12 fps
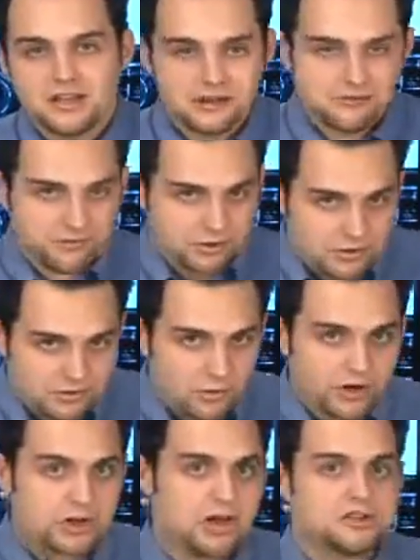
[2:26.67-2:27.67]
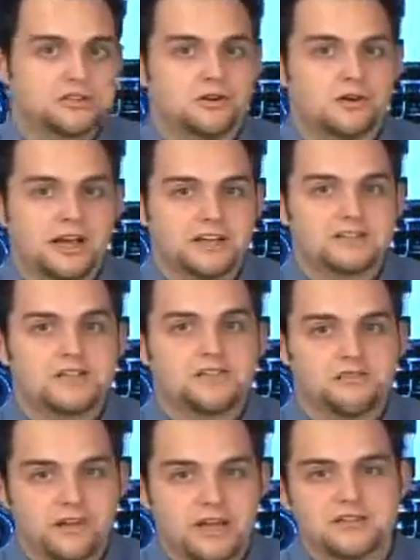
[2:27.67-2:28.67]
And furthermore, it also has
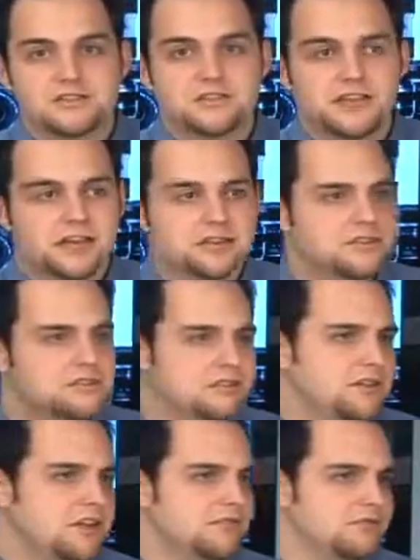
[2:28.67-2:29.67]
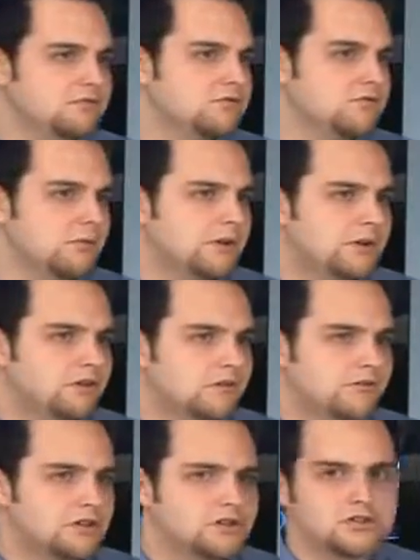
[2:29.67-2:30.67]
face detection. This thing has so many
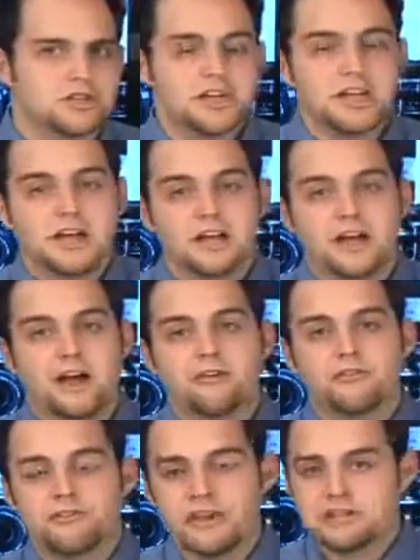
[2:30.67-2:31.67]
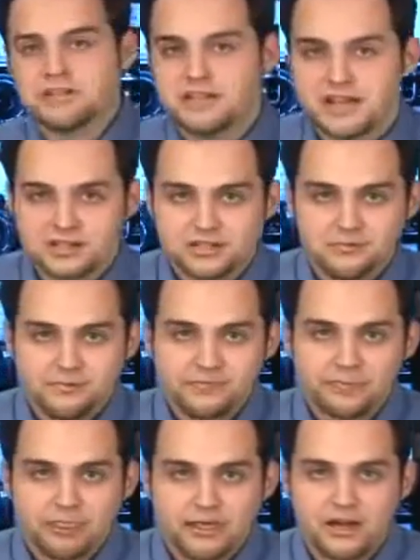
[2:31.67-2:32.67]
cool features. Now, face detection,
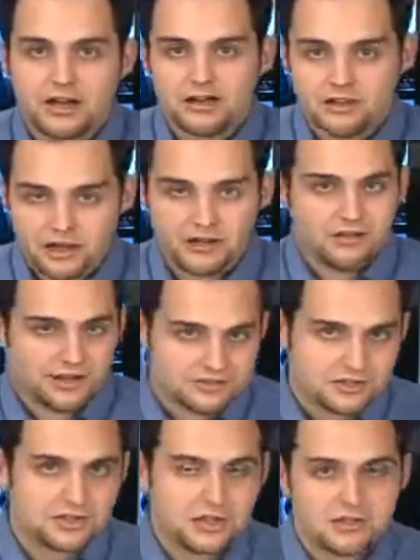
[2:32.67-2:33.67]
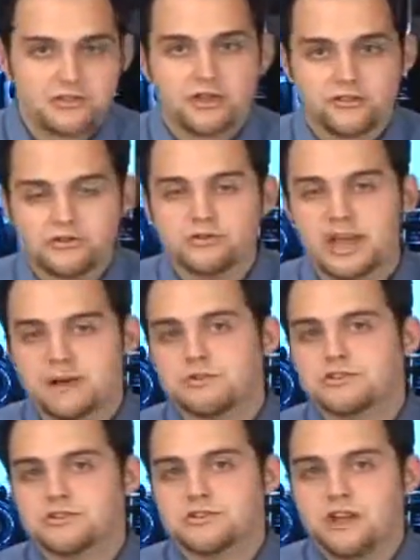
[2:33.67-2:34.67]
like I said, a lot of the other new
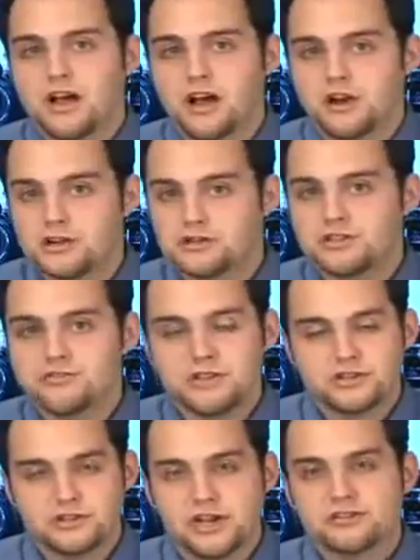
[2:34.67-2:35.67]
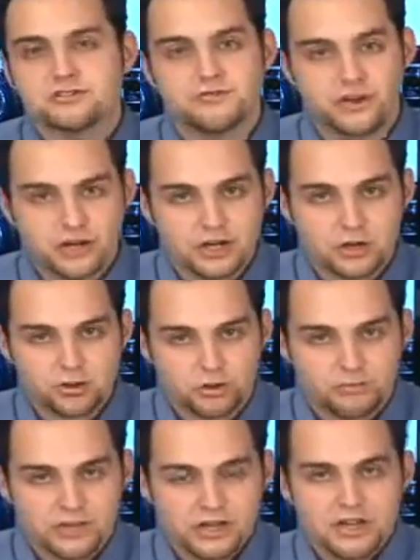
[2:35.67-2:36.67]
cameras are using this feature now. It's very
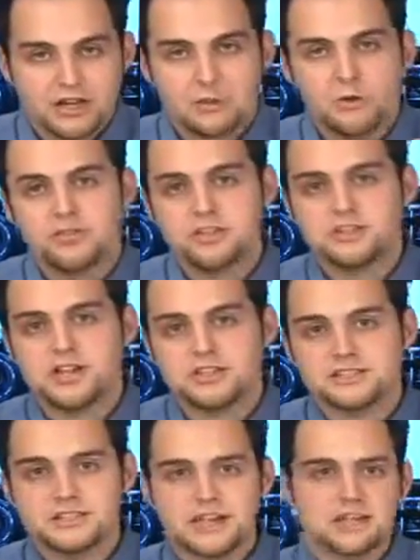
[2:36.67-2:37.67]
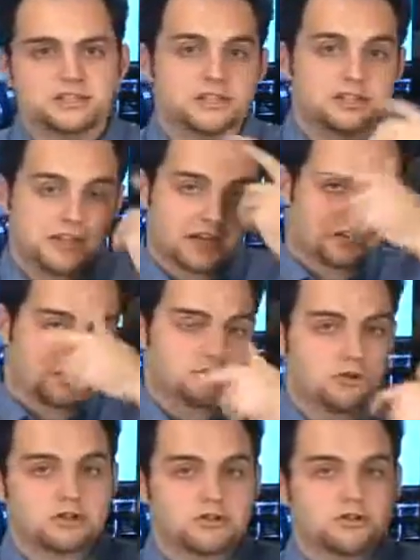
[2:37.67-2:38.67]
cool. Now, what this does is it actually detects the
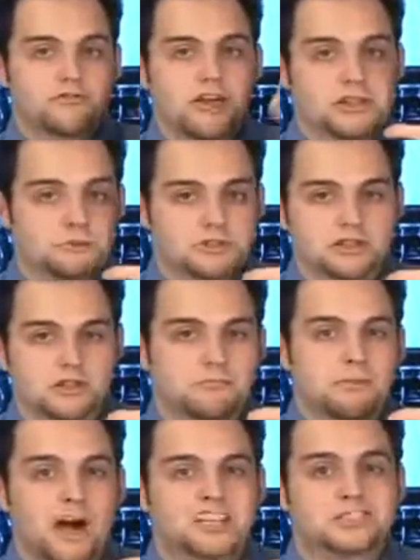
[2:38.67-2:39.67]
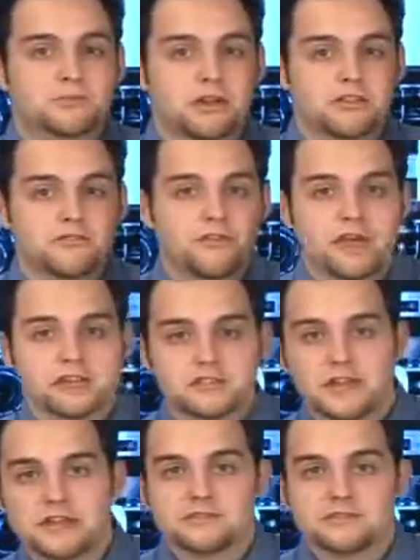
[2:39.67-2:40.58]
structure of the face, puts a little box around the face, and